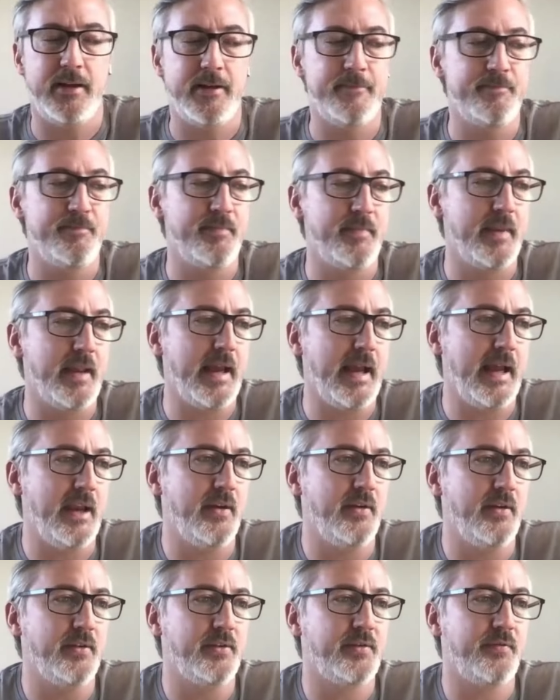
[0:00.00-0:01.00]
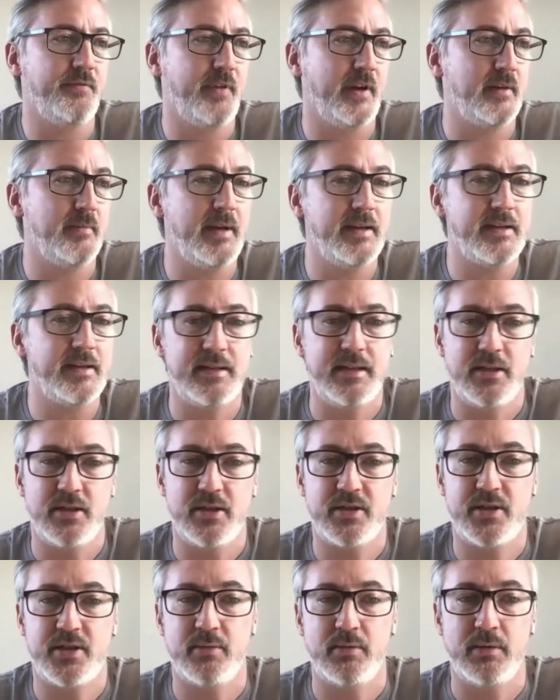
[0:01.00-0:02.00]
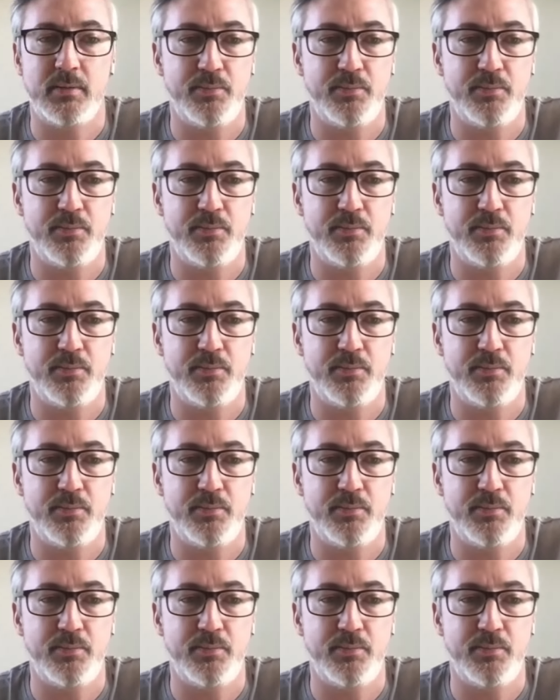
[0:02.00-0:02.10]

and fundamentally just to